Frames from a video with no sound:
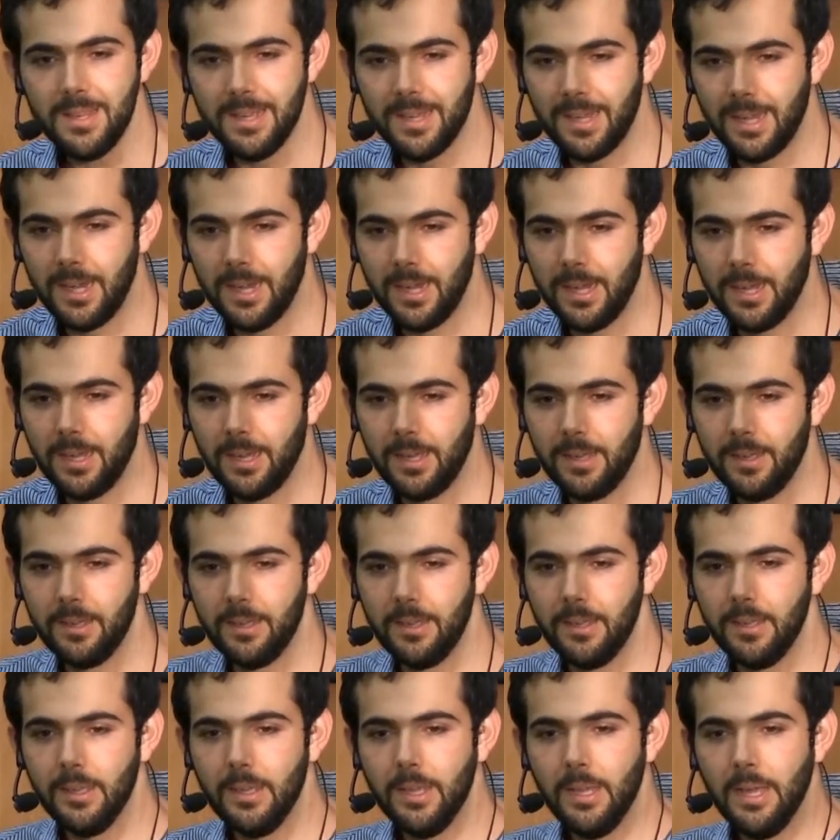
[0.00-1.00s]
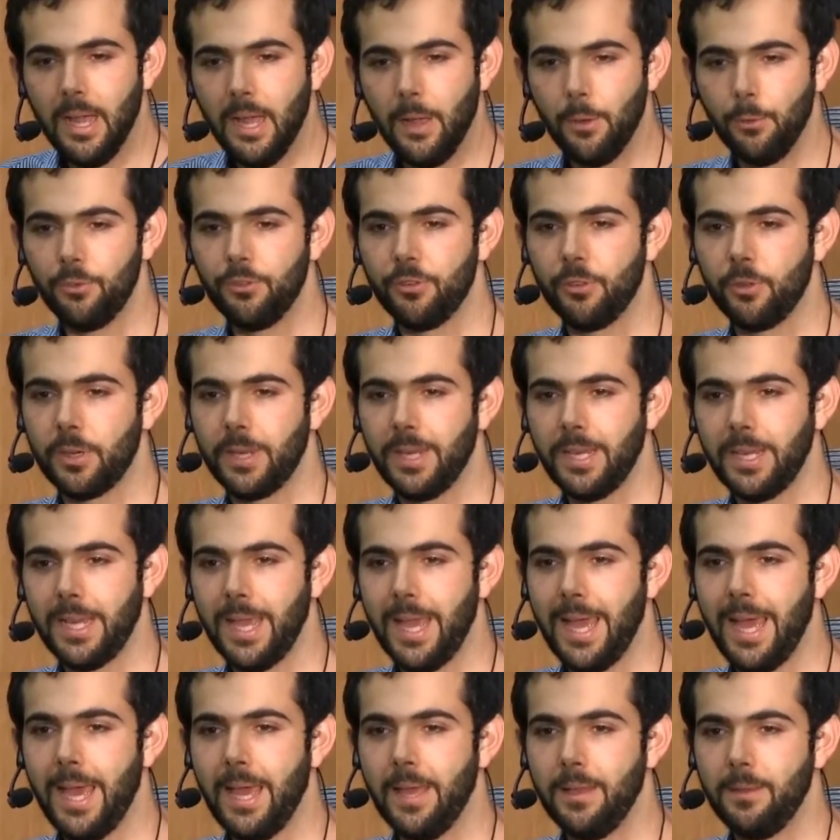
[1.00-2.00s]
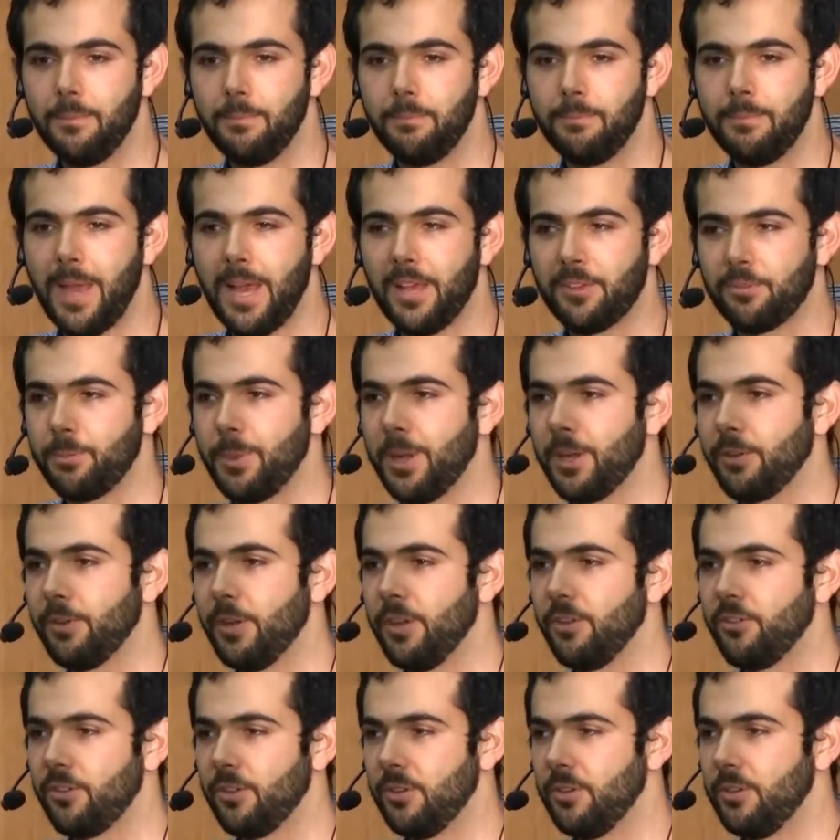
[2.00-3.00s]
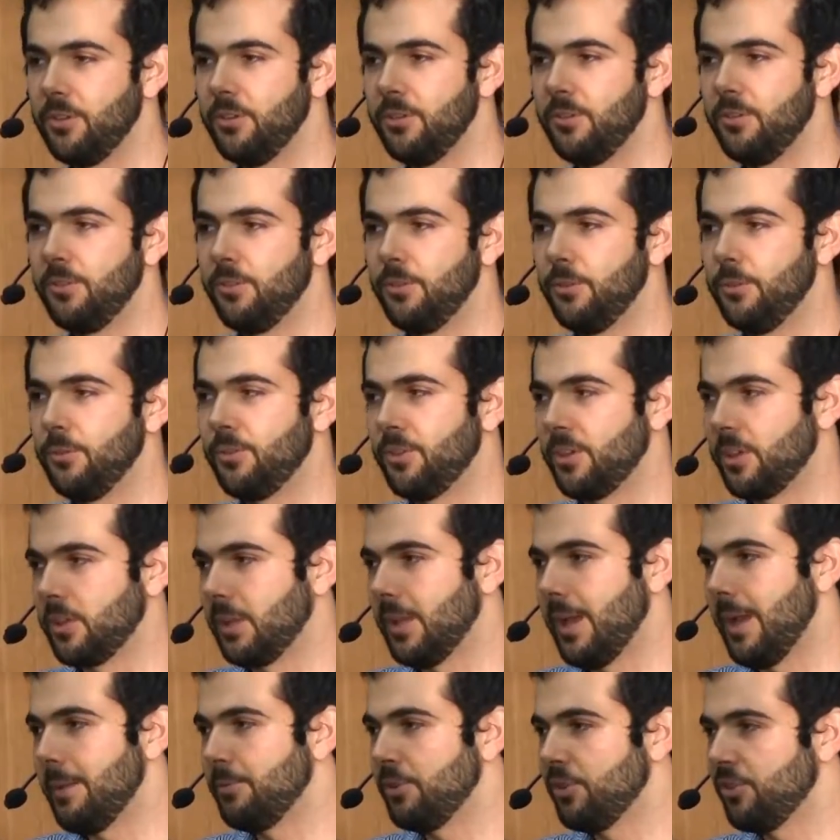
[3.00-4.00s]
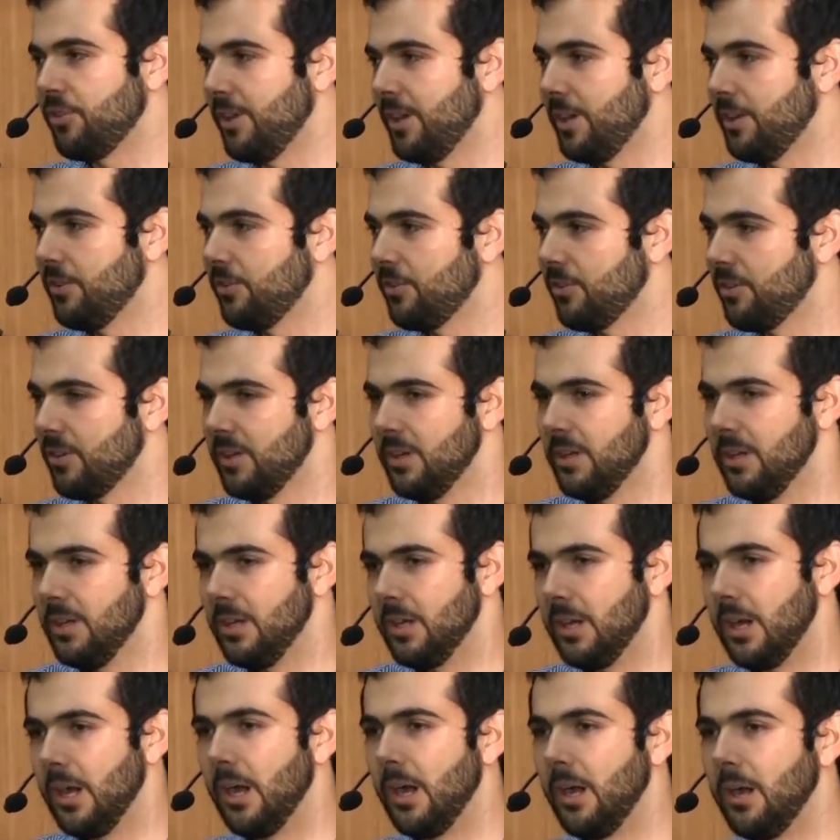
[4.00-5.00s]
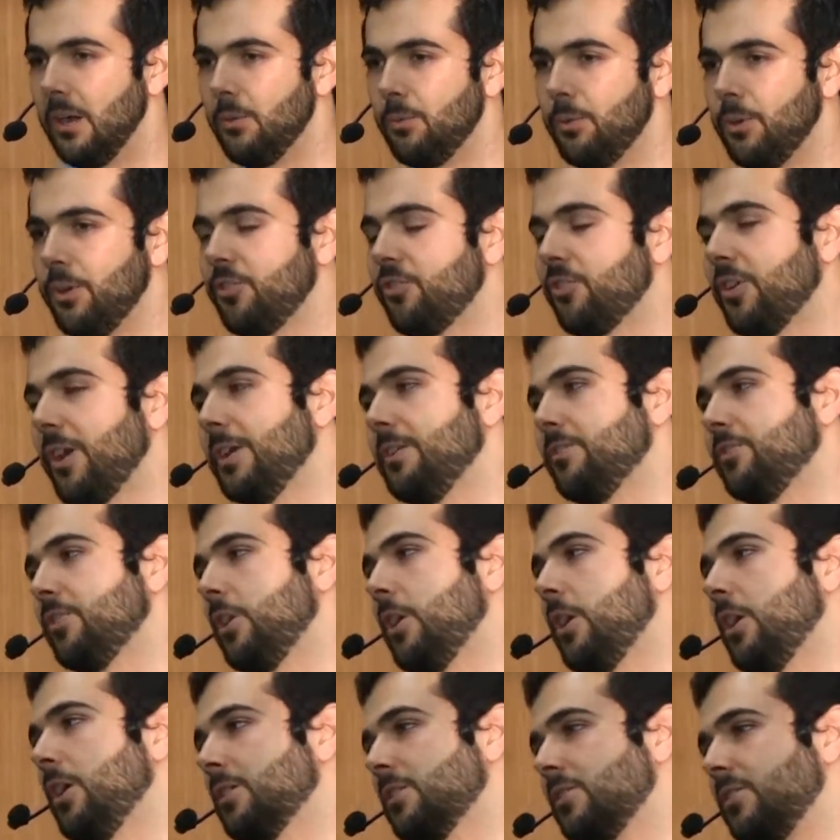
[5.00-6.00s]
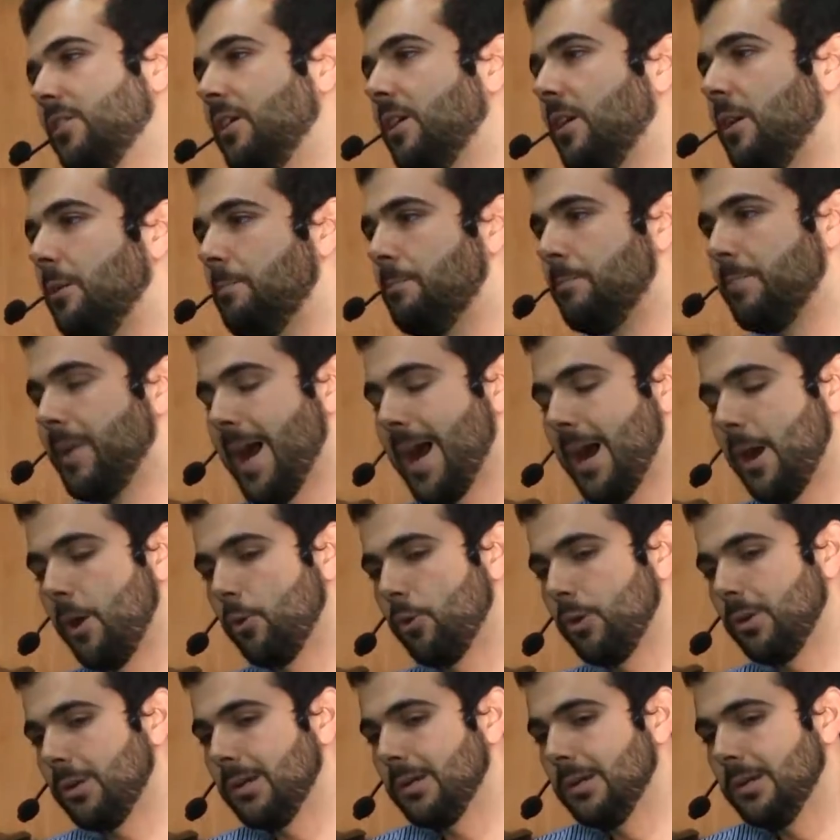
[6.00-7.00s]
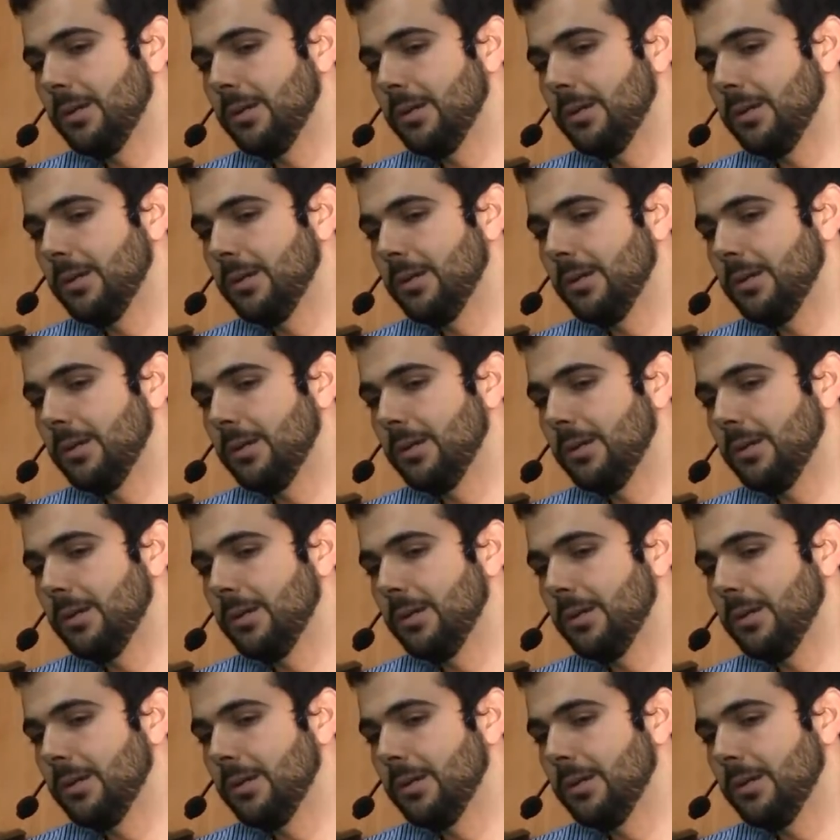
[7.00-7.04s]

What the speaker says: I was looking at mass migration due to climate change, which I talked about